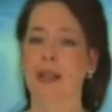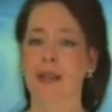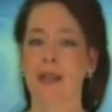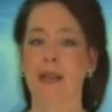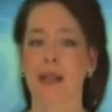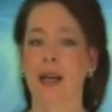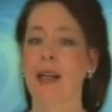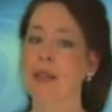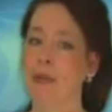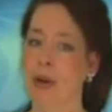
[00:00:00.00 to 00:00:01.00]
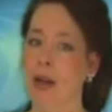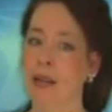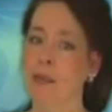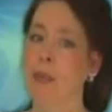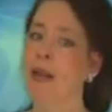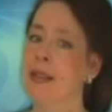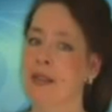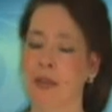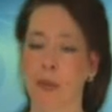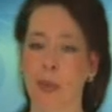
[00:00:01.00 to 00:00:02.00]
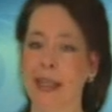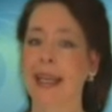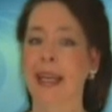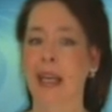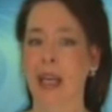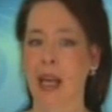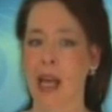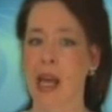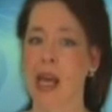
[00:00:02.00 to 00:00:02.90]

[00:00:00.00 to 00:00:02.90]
as his eyes were compulsively blinking,